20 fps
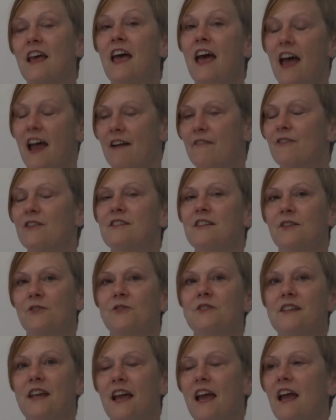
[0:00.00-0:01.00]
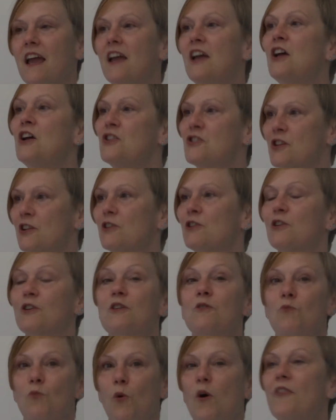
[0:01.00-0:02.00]
every single day, to
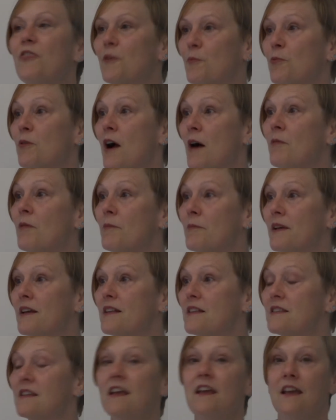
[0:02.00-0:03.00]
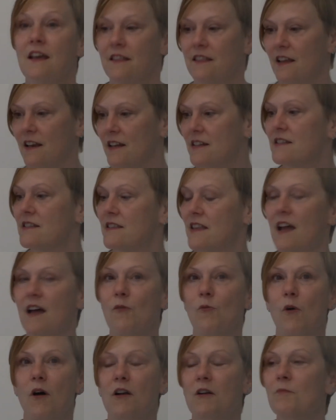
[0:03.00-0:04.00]
learn what the problem is. That it's that
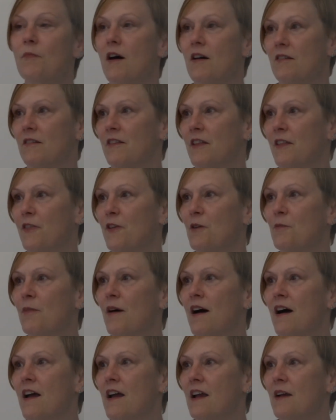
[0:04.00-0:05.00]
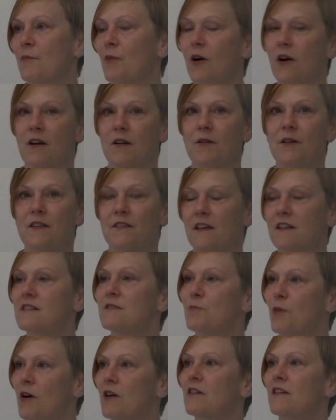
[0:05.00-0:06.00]
water bottle that they're buying that's
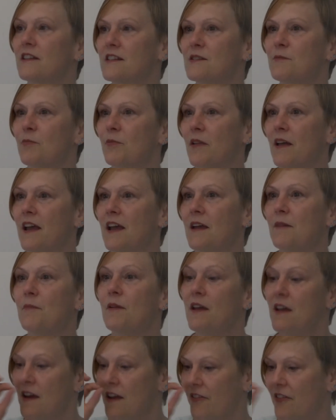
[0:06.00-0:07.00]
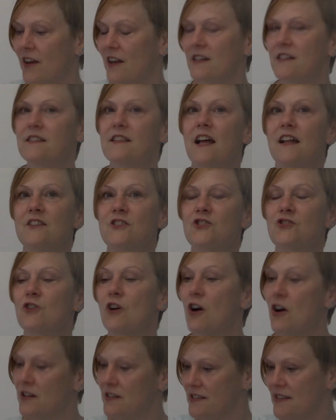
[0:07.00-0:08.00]
partly to blame. That it's that
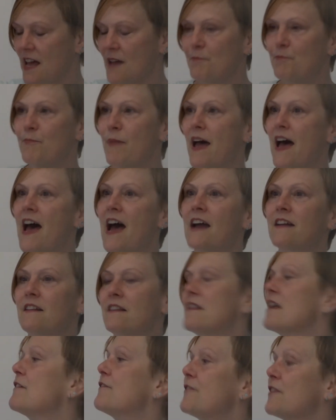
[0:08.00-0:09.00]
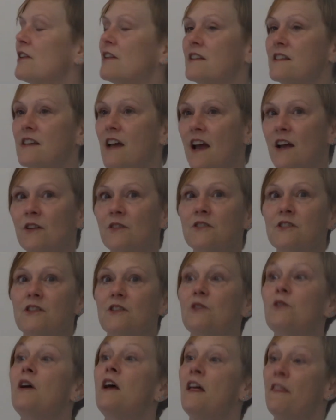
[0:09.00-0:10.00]
straw, it's that bag that they feel entitled to
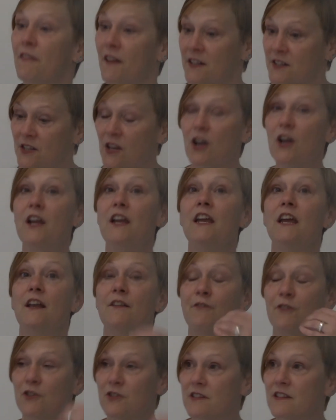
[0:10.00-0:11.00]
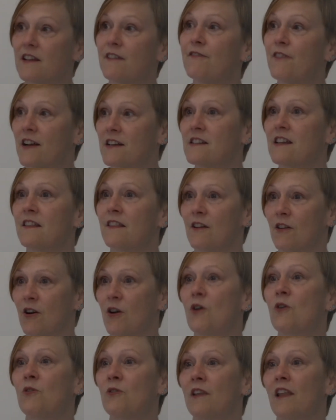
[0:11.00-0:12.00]
that's adversely affecting their
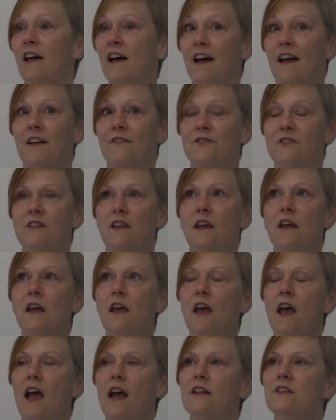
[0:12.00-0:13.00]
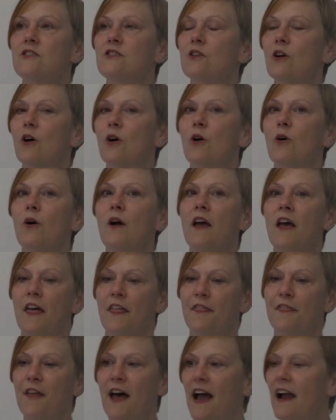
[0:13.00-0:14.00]
own lives. And so
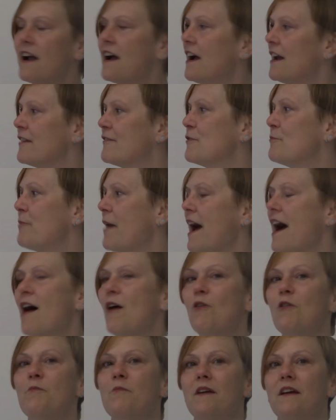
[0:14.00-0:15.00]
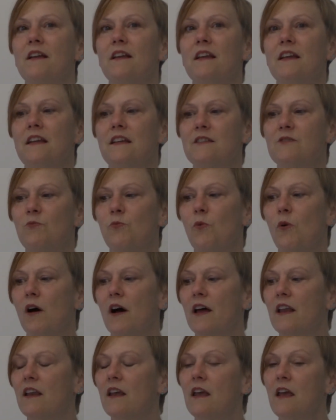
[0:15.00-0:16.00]
that kind of empowerment is what